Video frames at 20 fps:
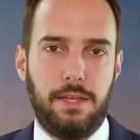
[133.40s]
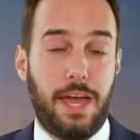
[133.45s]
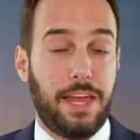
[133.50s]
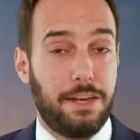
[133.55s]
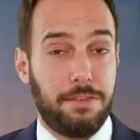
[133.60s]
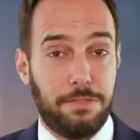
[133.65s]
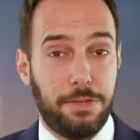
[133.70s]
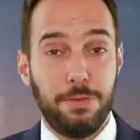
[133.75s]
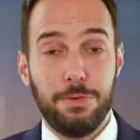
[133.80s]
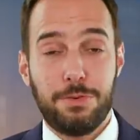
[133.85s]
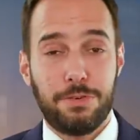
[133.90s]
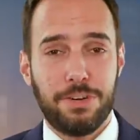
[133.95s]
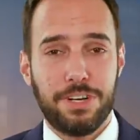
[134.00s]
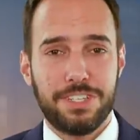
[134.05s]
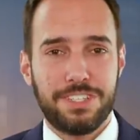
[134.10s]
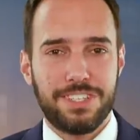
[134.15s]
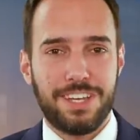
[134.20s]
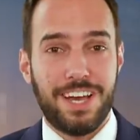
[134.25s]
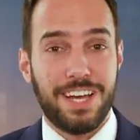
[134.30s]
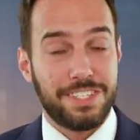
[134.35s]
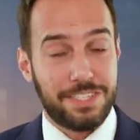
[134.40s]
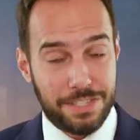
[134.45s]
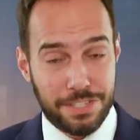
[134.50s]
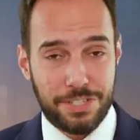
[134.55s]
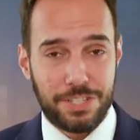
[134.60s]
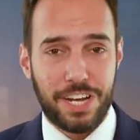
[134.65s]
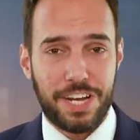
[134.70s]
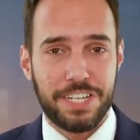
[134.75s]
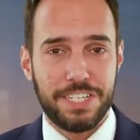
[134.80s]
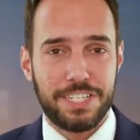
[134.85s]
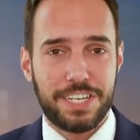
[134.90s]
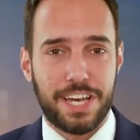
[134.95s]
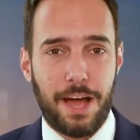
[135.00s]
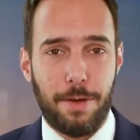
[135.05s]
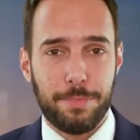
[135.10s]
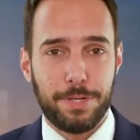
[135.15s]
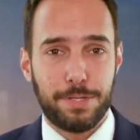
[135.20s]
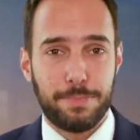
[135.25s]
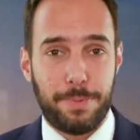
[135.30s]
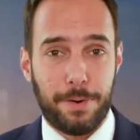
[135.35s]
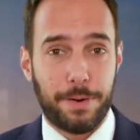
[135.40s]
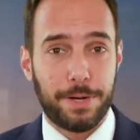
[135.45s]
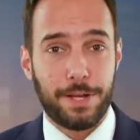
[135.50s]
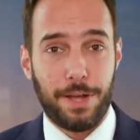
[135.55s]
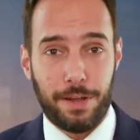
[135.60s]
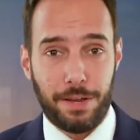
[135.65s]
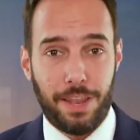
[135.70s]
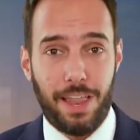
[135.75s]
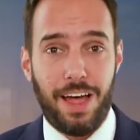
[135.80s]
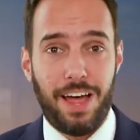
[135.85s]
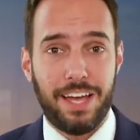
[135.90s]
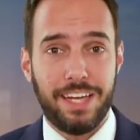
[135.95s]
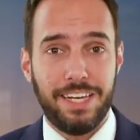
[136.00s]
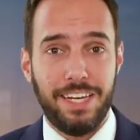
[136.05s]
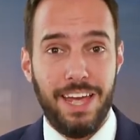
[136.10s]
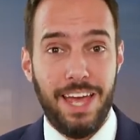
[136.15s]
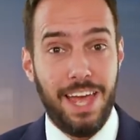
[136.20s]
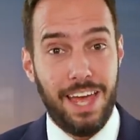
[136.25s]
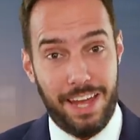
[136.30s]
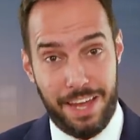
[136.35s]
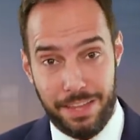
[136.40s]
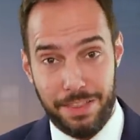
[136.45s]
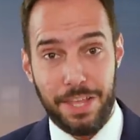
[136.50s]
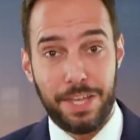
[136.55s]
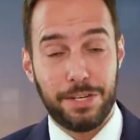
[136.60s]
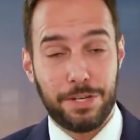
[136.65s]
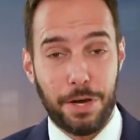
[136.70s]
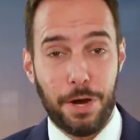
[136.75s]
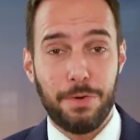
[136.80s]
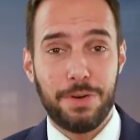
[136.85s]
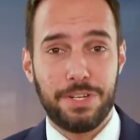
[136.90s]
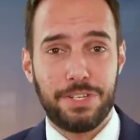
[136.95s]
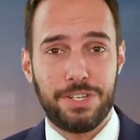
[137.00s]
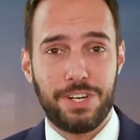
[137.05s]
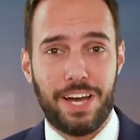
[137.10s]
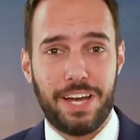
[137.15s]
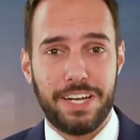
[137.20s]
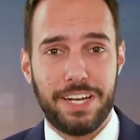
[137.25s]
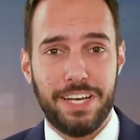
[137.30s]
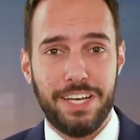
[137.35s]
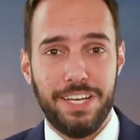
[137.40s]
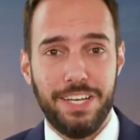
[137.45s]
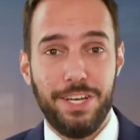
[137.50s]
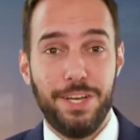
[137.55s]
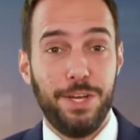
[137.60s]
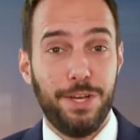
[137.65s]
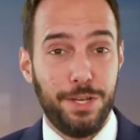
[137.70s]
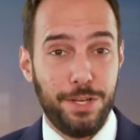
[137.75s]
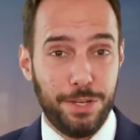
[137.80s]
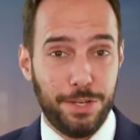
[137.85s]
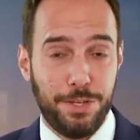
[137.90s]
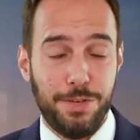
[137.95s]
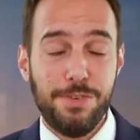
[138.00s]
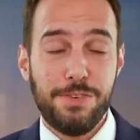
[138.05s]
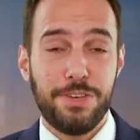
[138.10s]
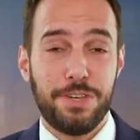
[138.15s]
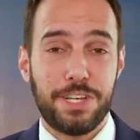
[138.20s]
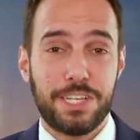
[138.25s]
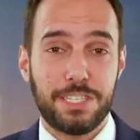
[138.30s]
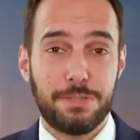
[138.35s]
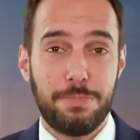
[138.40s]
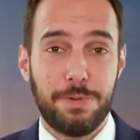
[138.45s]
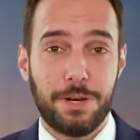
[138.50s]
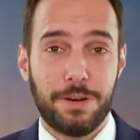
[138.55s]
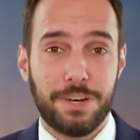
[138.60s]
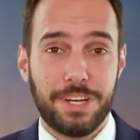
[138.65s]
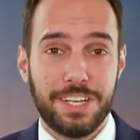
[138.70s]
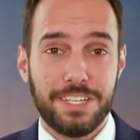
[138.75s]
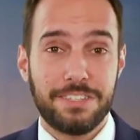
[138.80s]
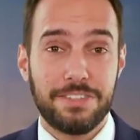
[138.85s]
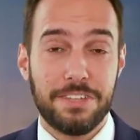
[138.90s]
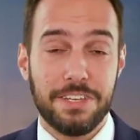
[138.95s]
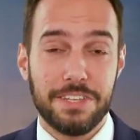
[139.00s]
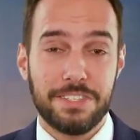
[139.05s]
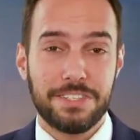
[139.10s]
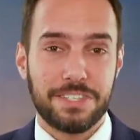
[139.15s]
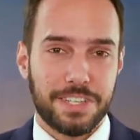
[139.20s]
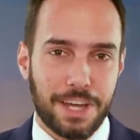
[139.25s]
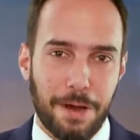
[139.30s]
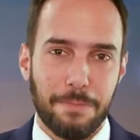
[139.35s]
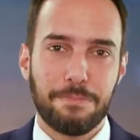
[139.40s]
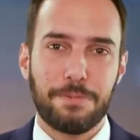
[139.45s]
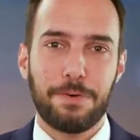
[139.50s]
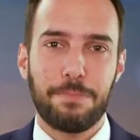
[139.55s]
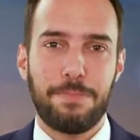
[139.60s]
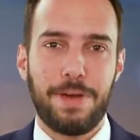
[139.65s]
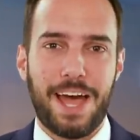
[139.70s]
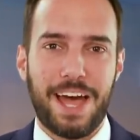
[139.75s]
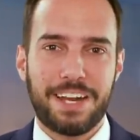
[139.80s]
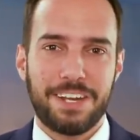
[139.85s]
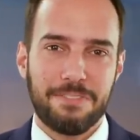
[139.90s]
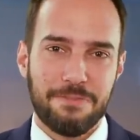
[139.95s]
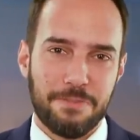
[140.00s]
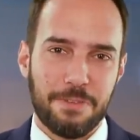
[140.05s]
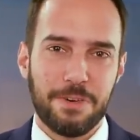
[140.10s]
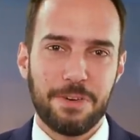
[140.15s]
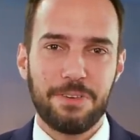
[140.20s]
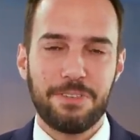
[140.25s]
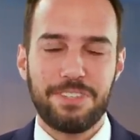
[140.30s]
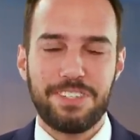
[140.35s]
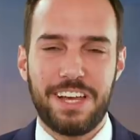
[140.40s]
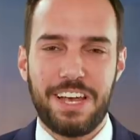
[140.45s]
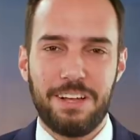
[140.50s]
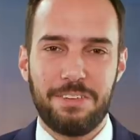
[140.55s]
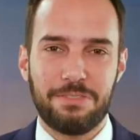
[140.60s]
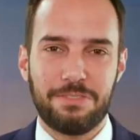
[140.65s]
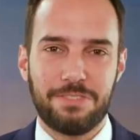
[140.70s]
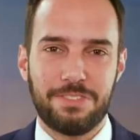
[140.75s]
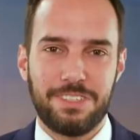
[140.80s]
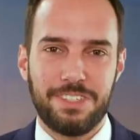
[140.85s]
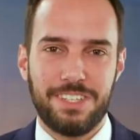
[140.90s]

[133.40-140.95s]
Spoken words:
And if you criticize the Chinese Communist Party online and then go to China, you could experience this comfort padding for yourself.